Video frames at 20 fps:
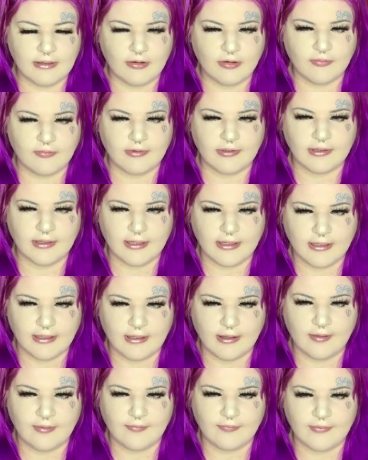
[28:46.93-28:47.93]
me
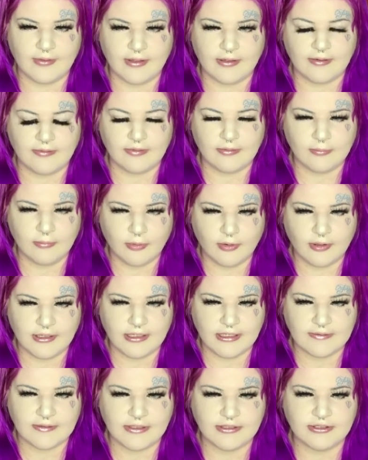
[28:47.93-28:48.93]
overnight, and then in the
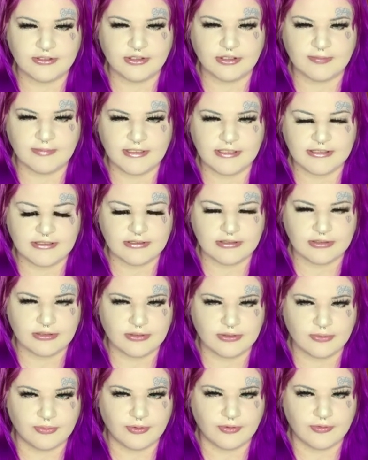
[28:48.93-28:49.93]
morning they took me
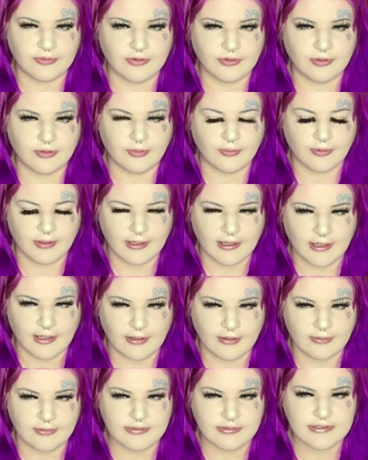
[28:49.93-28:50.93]
to the
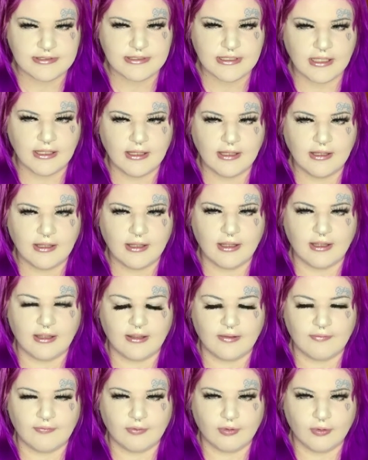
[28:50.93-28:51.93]
courthouse,
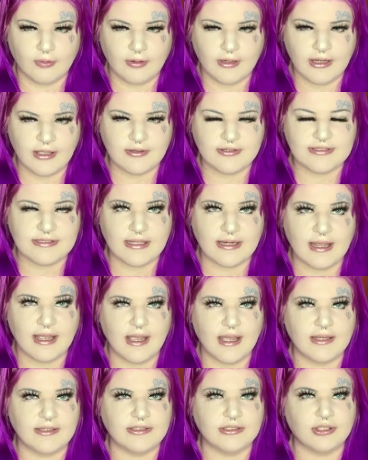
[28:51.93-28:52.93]
and the courthouse said I
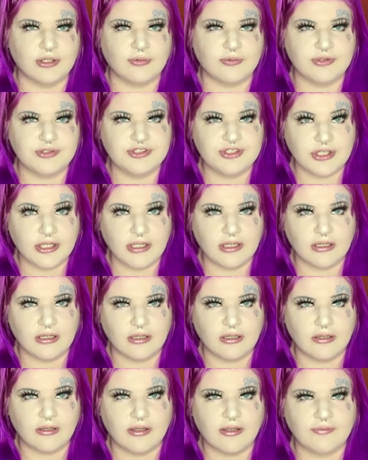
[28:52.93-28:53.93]
had to go to
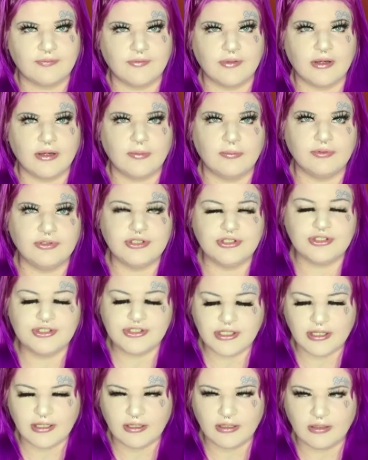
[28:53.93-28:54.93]
jail, and then I went to
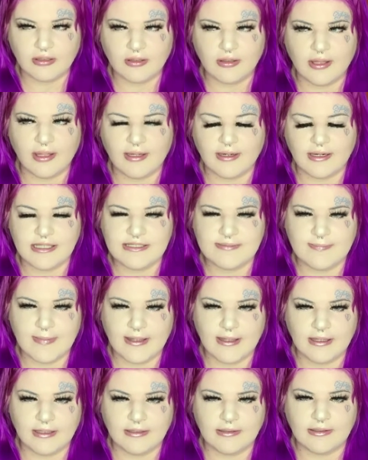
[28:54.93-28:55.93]
jail, and I
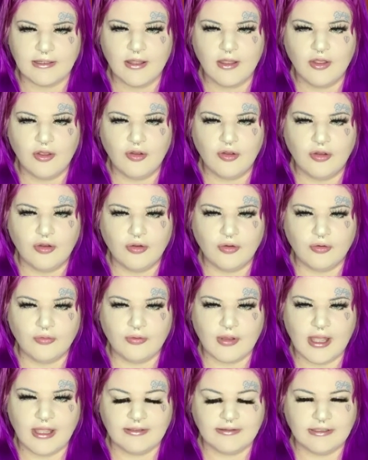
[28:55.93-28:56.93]
spent,
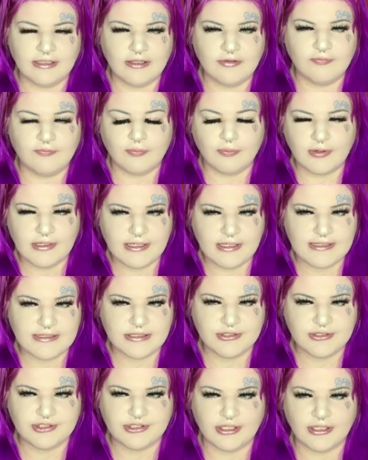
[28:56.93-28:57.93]
I think, 4 days
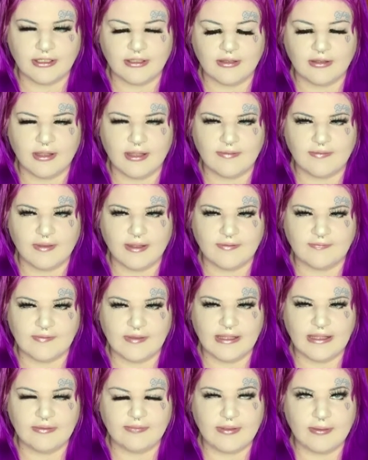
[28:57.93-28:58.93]
in jail, and like
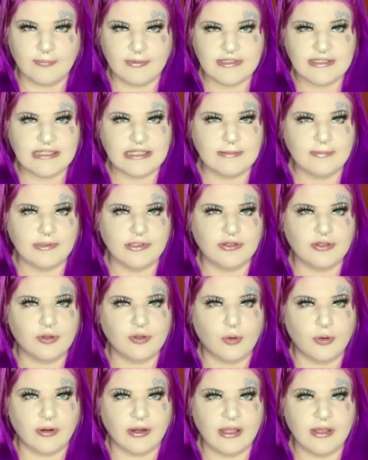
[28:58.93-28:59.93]
they would take me to the
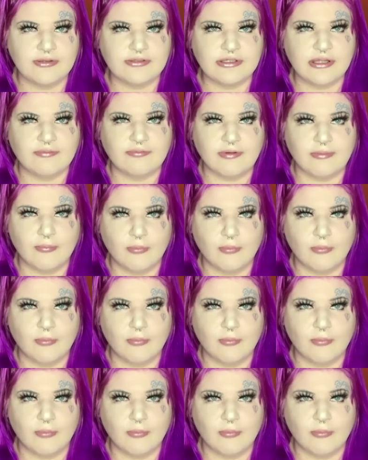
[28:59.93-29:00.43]
courthouse every